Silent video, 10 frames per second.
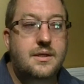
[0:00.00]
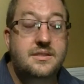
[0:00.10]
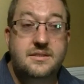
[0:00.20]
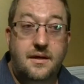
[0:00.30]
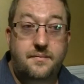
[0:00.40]

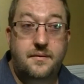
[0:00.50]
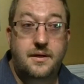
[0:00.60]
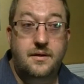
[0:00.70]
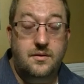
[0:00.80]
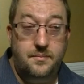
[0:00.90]

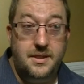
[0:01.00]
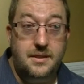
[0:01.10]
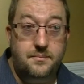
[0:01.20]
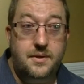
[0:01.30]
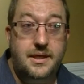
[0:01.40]
suffering or
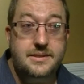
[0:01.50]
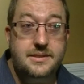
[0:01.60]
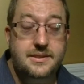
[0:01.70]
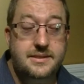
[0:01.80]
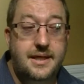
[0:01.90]
being
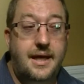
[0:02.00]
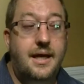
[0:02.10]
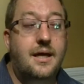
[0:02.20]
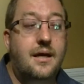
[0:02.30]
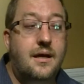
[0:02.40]
oppressed, to
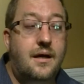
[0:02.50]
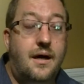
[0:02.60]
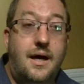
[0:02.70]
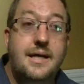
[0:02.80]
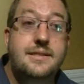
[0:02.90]
say,
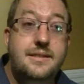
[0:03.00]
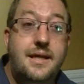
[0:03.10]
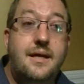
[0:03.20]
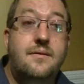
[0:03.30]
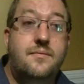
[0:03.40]
I
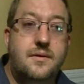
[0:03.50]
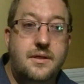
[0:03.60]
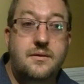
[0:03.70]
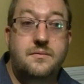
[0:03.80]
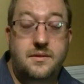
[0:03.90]
stand for
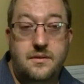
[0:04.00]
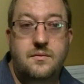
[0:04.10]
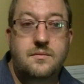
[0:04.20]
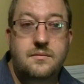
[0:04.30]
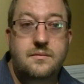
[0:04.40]
you too.